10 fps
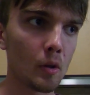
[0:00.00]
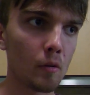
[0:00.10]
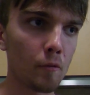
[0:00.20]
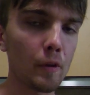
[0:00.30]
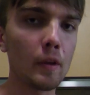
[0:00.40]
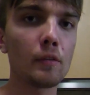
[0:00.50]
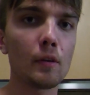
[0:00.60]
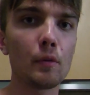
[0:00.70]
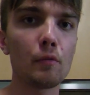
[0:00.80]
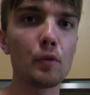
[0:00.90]
things
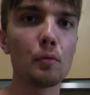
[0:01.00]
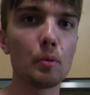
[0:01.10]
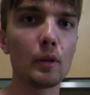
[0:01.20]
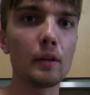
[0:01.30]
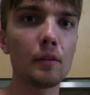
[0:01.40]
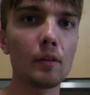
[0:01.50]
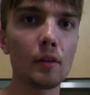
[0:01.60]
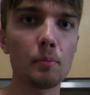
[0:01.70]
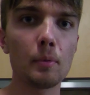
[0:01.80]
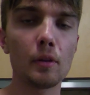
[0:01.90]
that we feel pleases
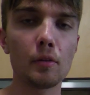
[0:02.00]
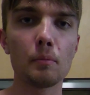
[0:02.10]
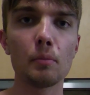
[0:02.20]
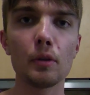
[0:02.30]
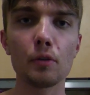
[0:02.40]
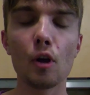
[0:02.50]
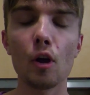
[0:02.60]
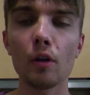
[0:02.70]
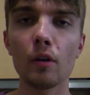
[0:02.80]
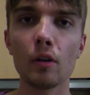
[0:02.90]
us but doesn't please
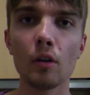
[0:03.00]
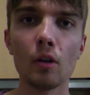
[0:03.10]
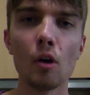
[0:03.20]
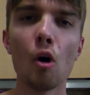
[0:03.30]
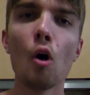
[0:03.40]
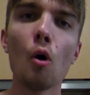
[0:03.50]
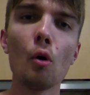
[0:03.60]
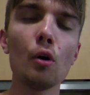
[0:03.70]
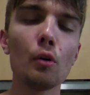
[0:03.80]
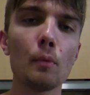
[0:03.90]
God.
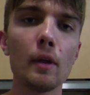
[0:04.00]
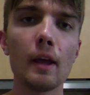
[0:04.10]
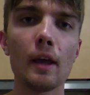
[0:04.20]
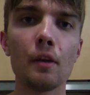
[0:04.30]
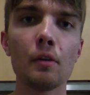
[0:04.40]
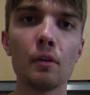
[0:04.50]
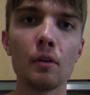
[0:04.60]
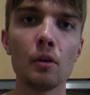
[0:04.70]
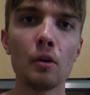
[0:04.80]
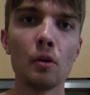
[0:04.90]
Or on one hand,
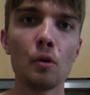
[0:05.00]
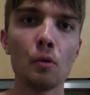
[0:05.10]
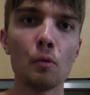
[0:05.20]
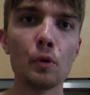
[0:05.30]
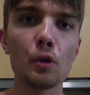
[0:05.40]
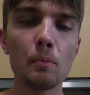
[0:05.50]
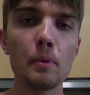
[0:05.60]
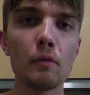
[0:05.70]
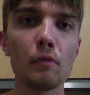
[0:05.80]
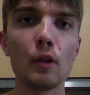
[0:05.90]
we could
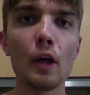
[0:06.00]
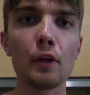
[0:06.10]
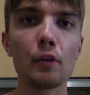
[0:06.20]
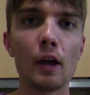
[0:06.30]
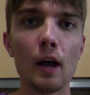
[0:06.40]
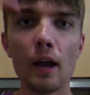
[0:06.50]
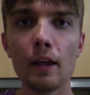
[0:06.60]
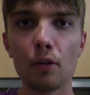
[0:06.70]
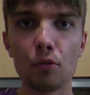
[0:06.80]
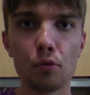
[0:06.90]
be flying on a
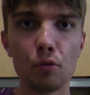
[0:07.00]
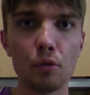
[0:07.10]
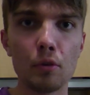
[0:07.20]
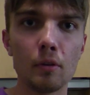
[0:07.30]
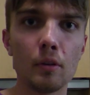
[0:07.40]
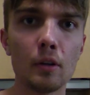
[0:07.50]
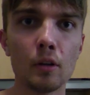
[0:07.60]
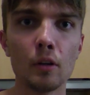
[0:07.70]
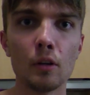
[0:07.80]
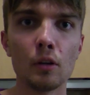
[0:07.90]
high altitude,
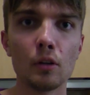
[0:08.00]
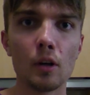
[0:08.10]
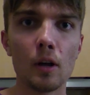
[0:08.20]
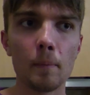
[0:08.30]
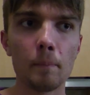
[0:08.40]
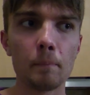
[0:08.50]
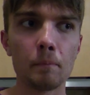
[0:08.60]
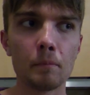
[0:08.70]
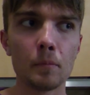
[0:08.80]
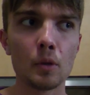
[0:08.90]

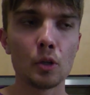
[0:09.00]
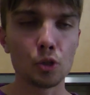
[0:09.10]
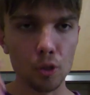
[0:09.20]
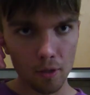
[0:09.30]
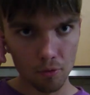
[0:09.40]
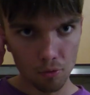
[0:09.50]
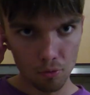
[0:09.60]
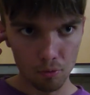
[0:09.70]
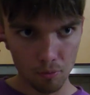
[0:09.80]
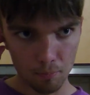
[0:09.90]
trying
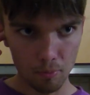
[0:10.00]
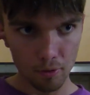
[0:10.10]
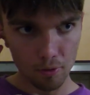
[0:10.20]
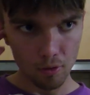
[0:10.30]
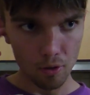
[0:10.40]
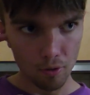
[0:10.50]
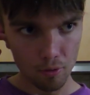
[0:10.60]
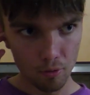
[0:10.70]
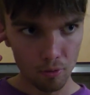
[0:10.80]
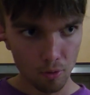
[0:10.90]
to please
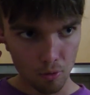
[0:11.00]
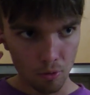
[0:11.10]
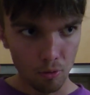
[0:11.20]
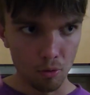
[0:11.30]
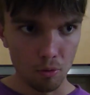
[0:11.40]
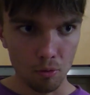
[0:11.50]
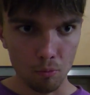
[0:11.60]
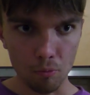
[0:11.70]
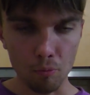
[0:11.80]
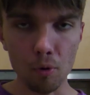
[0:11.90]
God
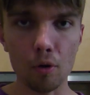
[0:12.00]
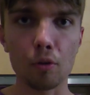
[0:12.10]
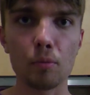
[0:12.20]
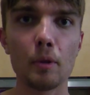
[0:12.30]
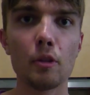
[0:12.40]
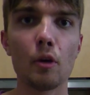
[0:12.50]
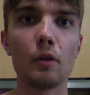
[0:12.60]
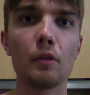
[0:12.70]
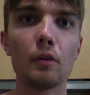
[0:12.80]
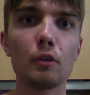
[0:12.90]
with works but
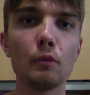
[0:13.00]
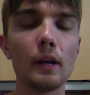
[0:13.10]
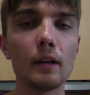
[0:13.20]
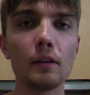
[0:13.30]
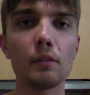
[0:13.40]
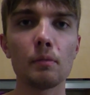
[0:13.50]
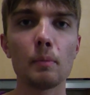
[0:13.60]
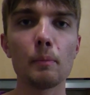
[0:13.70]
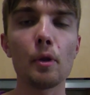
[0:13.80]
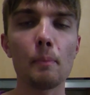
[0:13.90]
not grace,
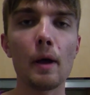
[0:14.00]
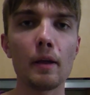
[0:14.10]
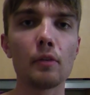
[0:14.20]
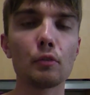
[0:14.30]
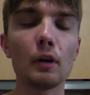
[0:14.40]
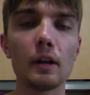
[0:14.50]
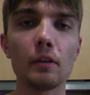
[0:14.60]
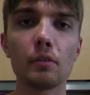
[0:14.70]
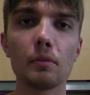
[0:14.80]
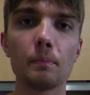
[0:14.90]
but not by His
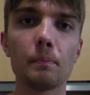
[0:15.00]
grace,